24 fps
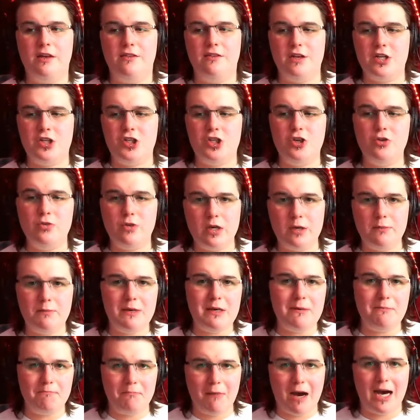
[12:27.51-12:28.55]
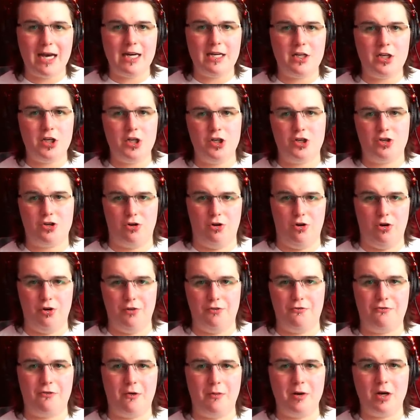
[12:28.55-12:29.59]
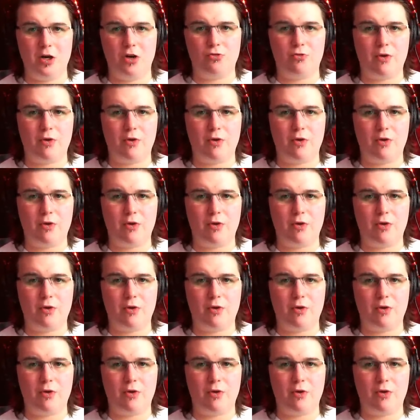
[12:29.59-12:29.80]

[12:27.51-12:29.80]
that you can be mind controlled from a